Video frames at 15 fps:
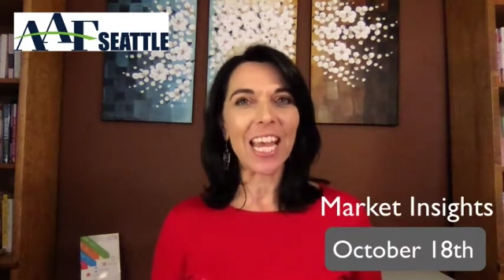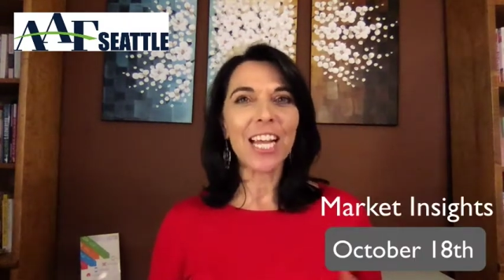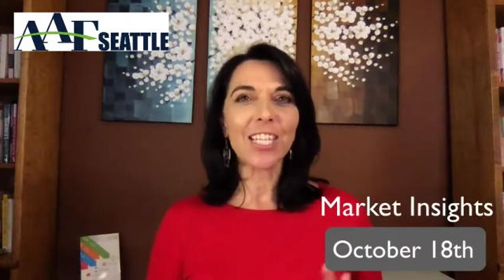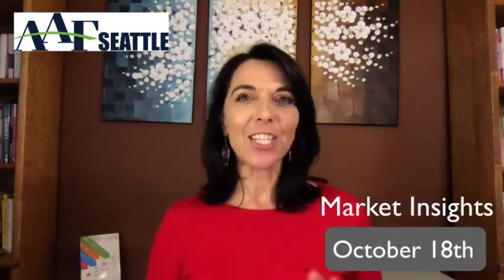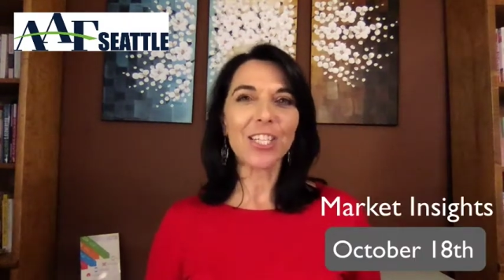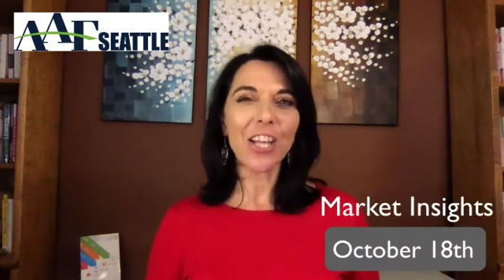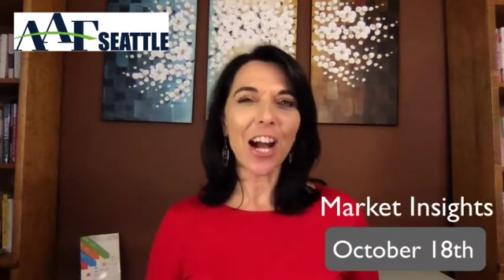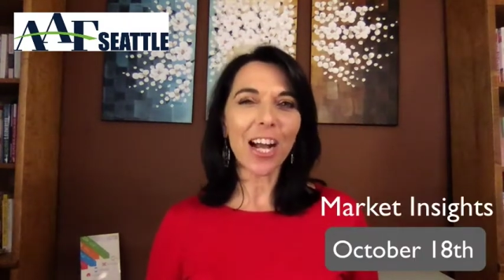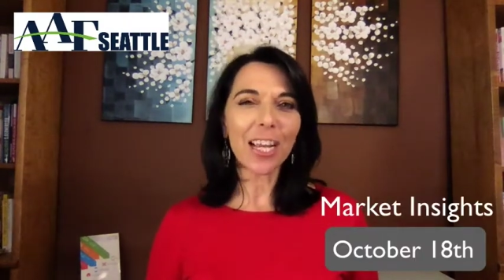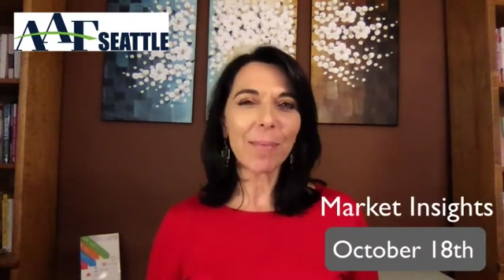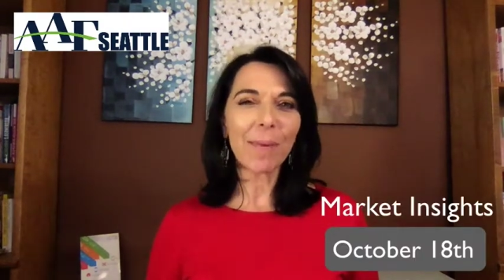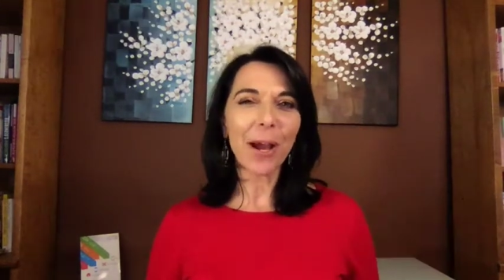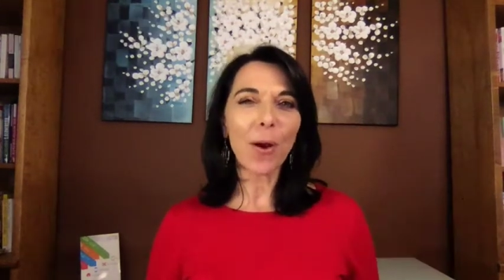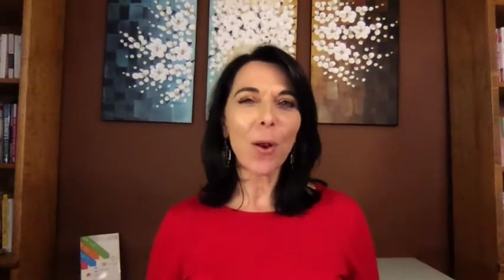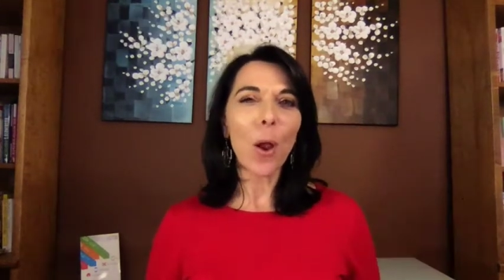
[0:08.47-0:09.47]
to talk
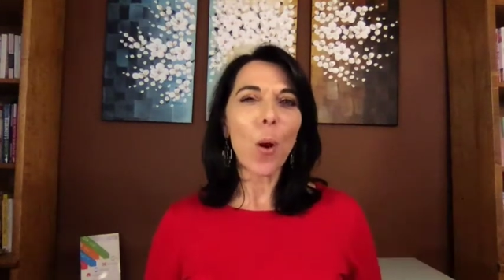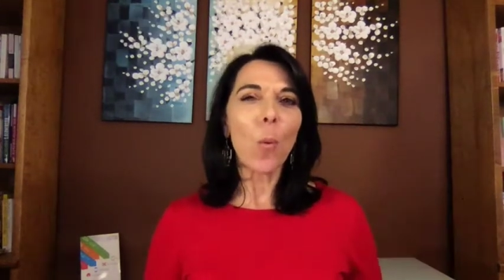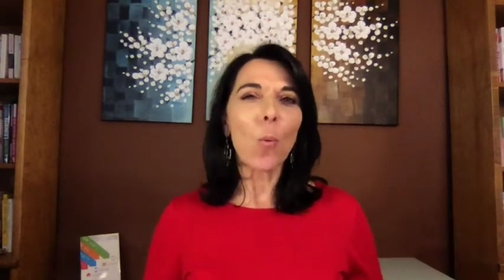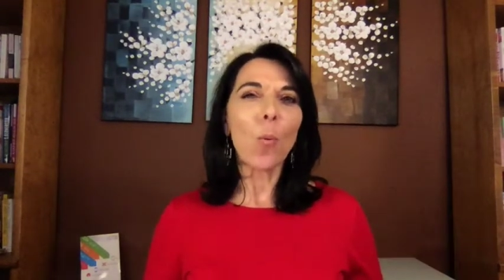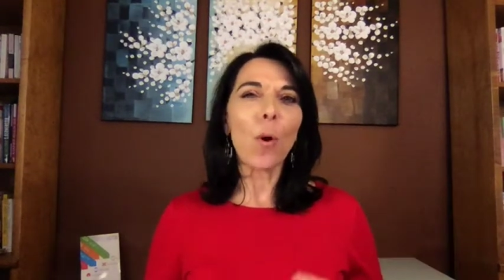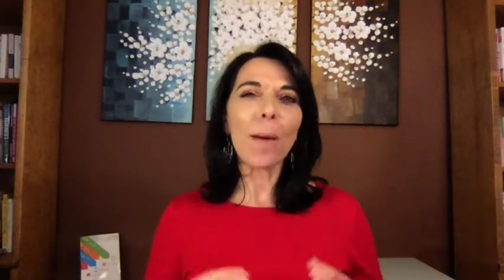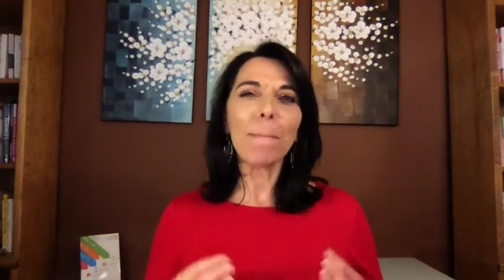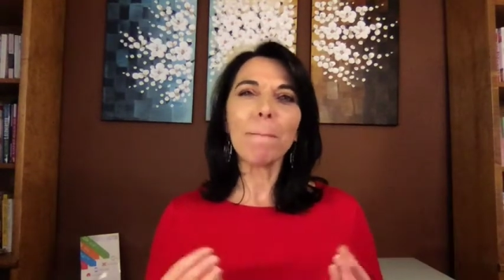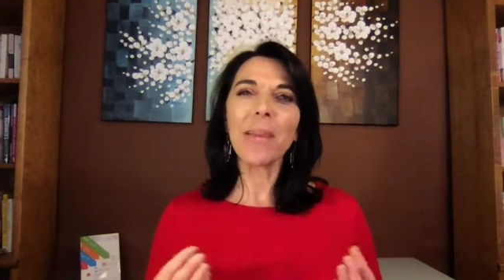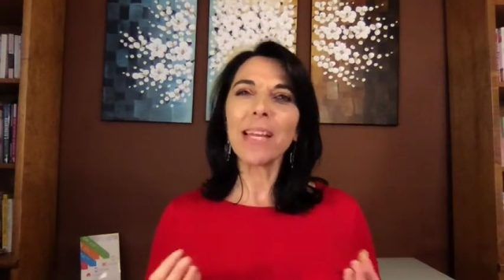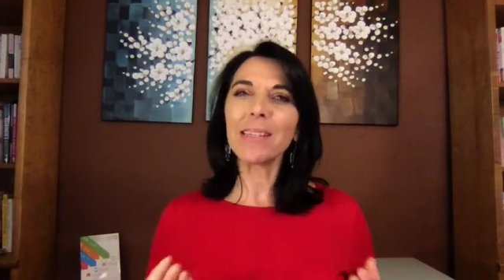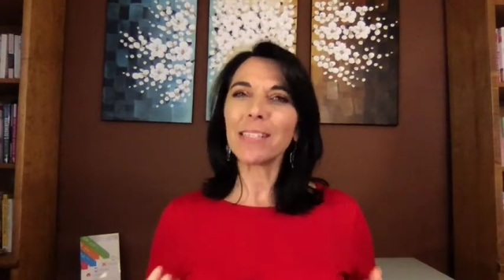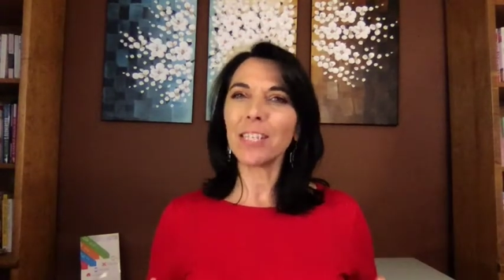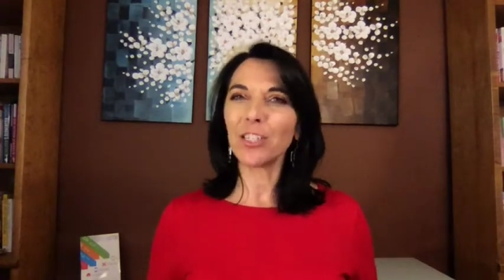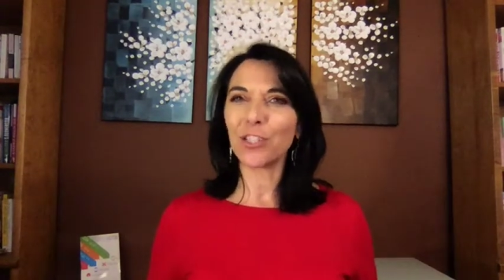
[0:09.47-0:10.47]
about what
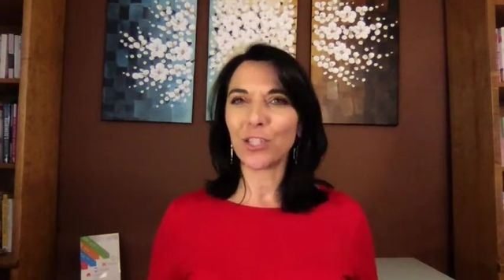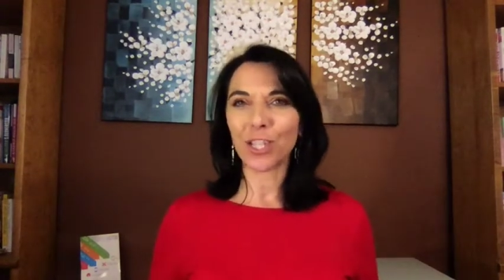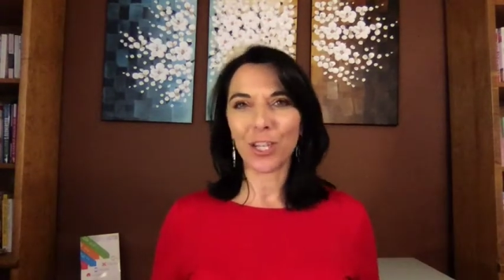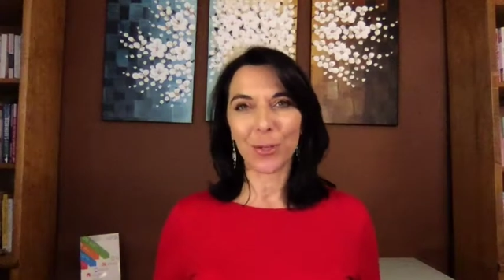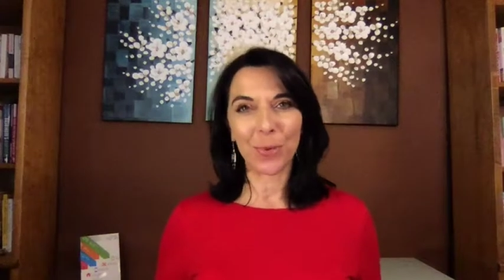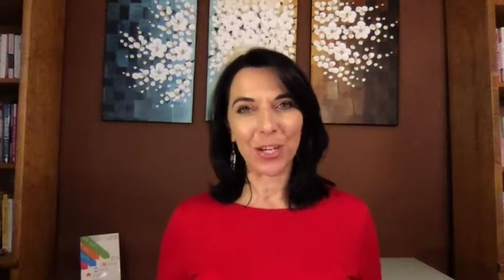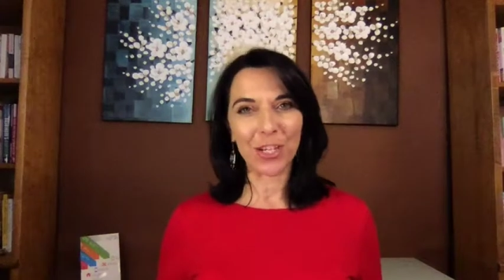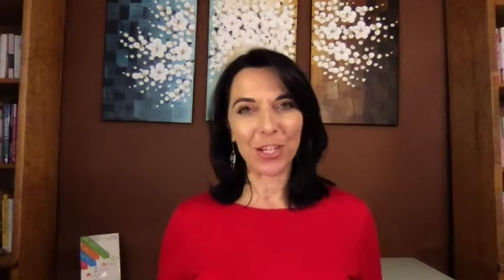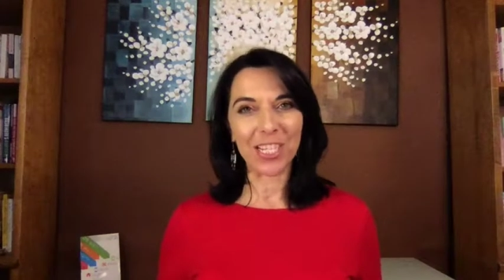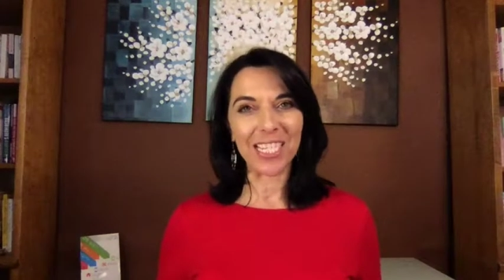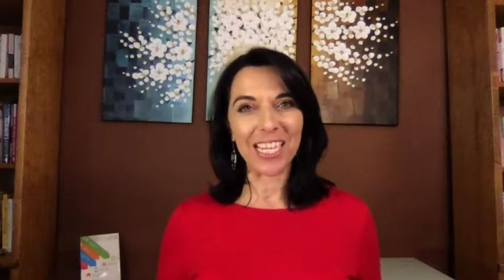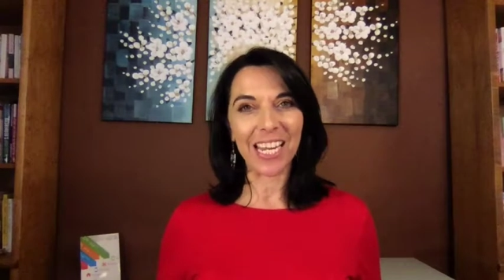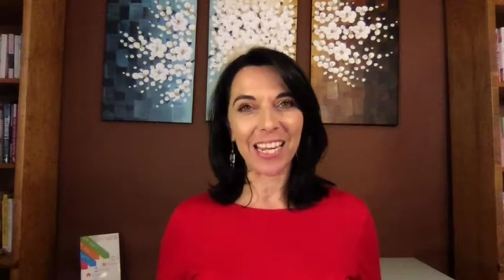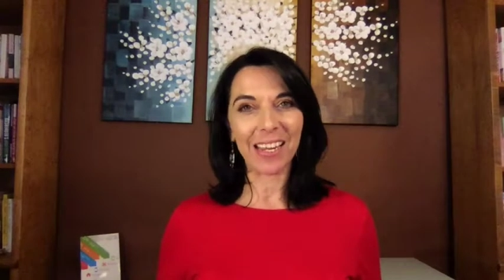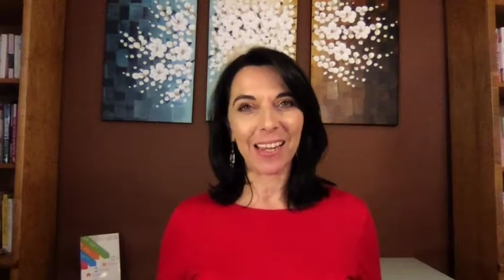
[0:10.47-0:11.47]
makes each generation
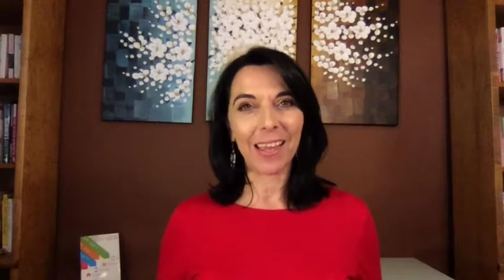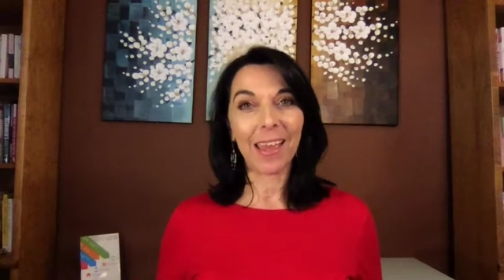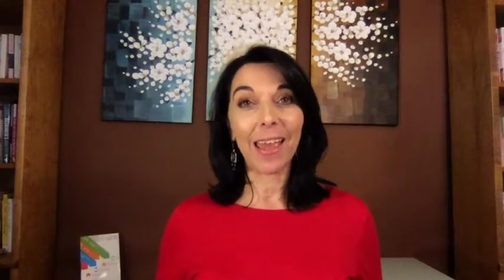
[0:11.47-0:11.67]
tick,